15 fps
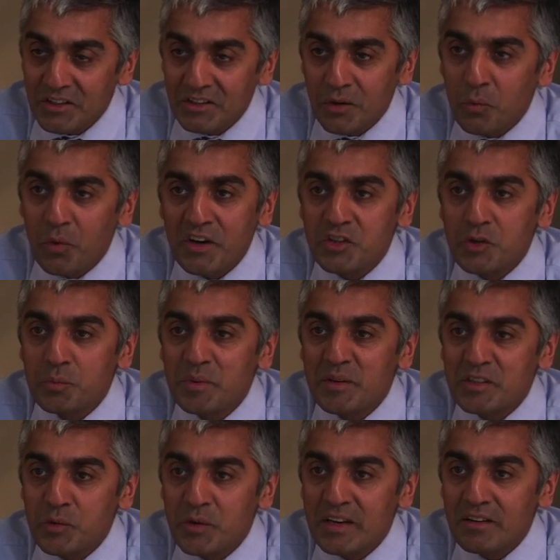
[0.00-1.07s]
So why should we
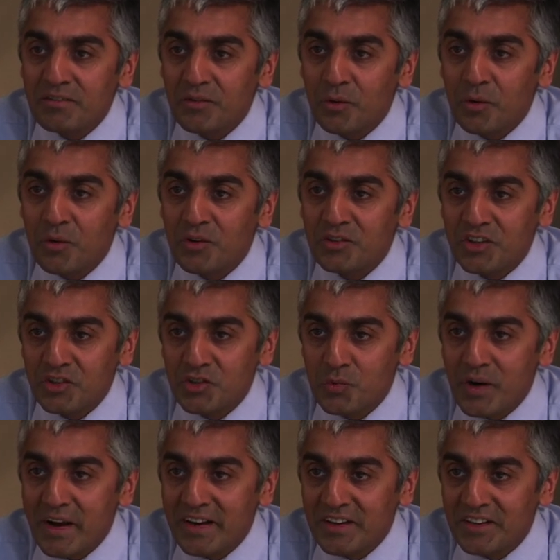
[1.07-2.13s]
be screening for such
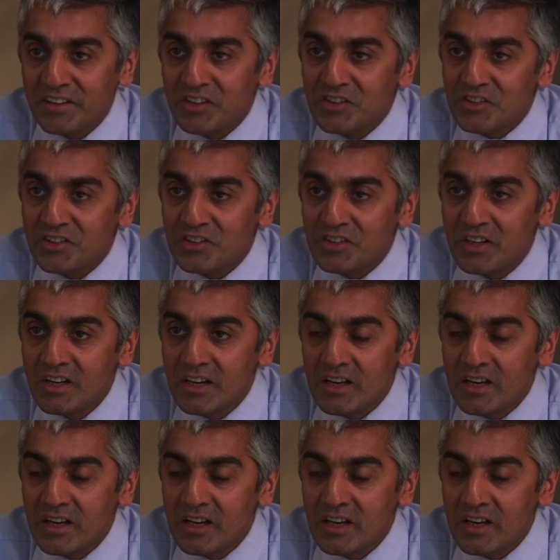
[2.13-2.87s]
rare conditions?